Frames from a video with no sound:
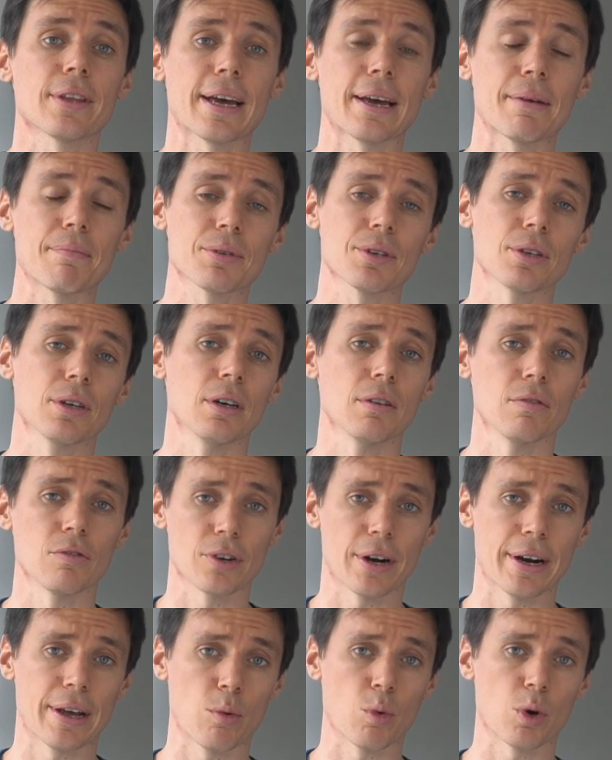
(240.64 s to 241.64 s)
types of
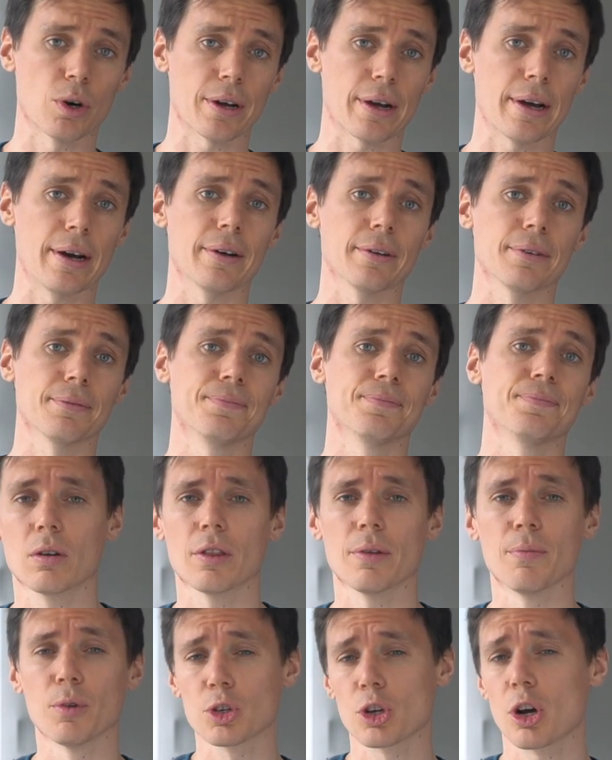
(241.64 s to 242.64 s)
running workout.
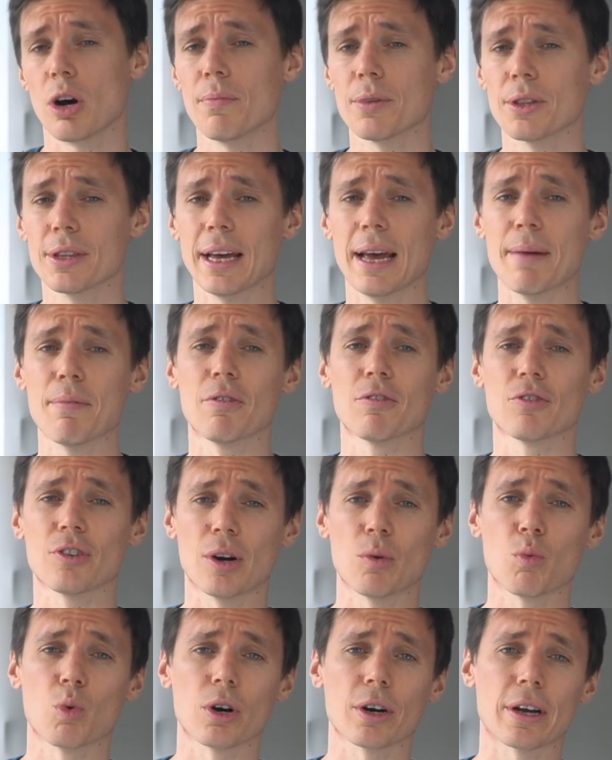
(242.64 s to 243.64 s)
The most common type of
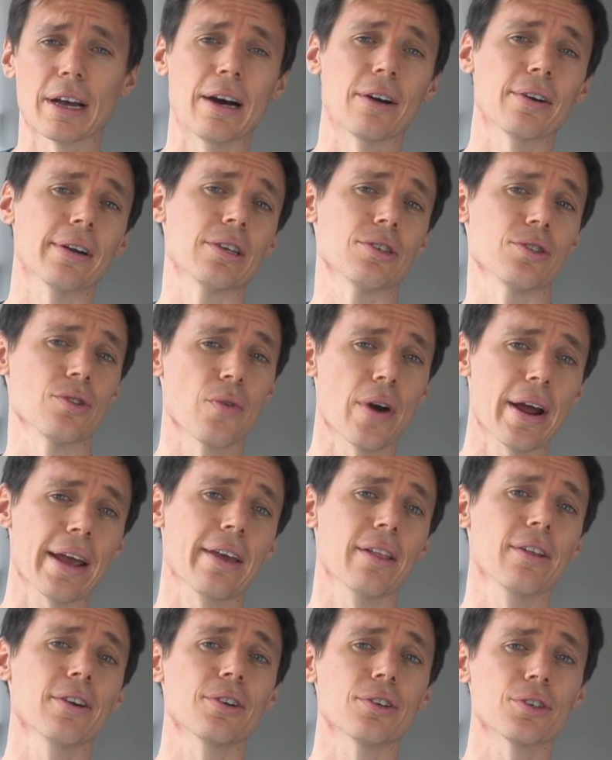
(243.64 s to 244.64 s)
run workout is the
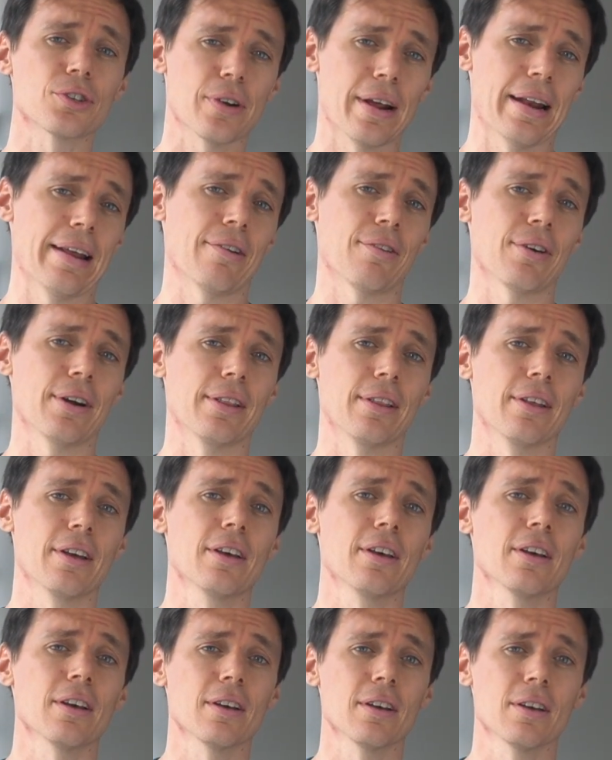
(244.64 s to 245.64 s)
regular training run.
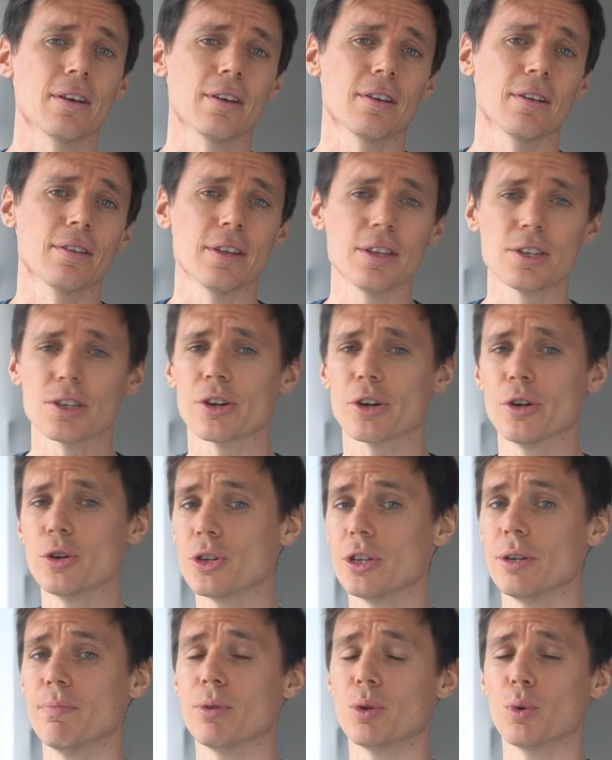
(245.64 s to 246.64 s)
These are
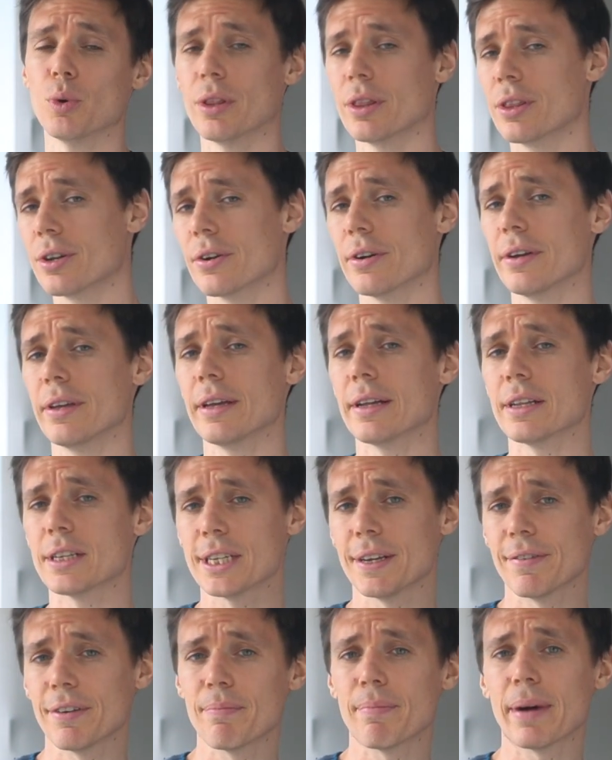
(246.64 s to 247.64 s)
usually between 3 and
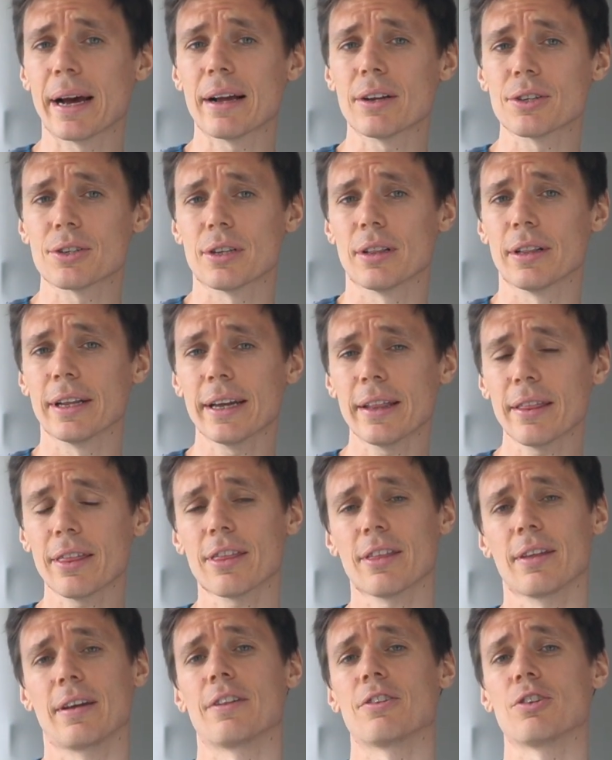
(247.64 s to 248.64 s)
7 miles in
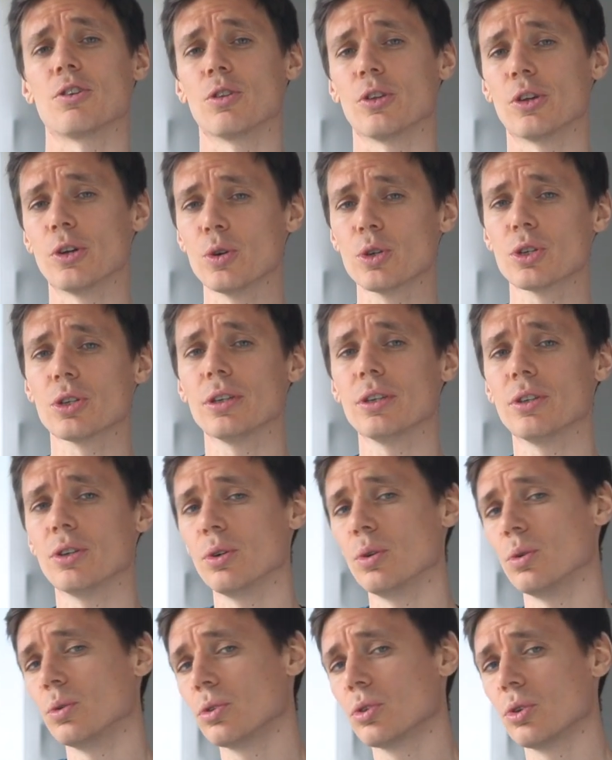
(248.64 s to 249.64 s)
length, and you'll usually
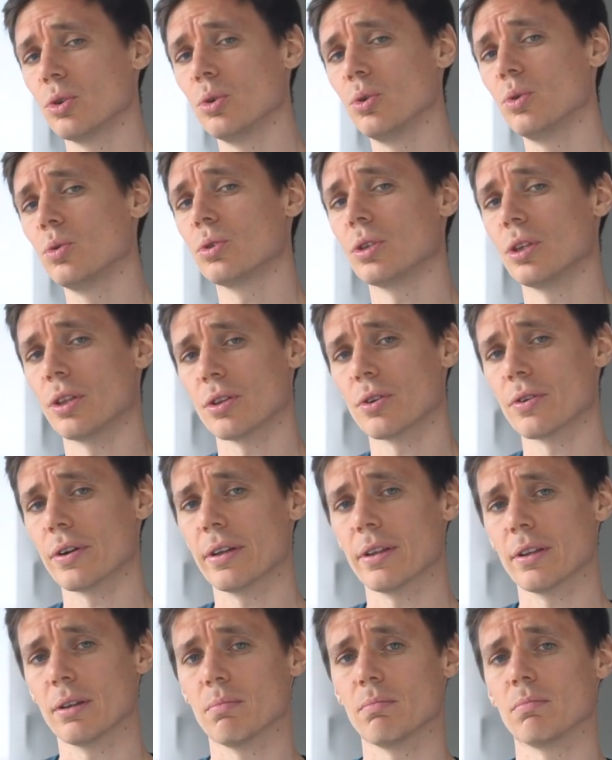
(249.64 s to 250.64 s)
do 2 to 3
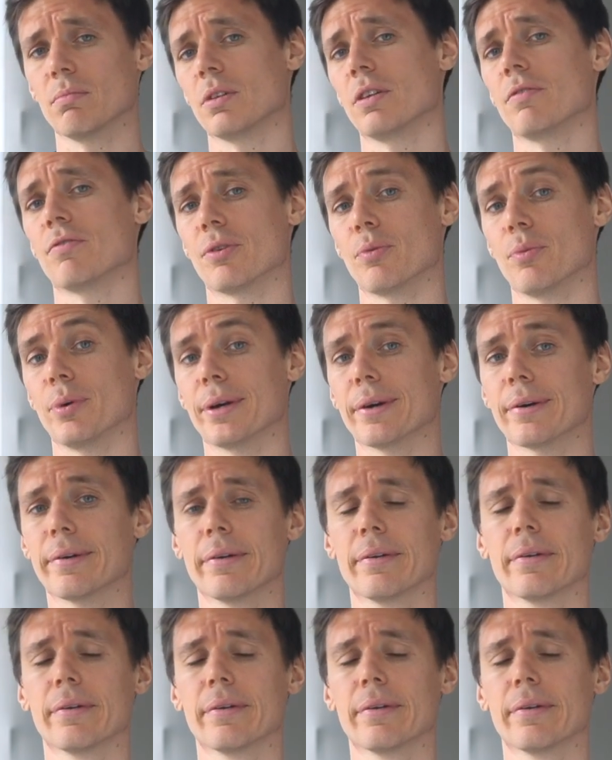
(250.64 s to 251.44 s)
of them every week.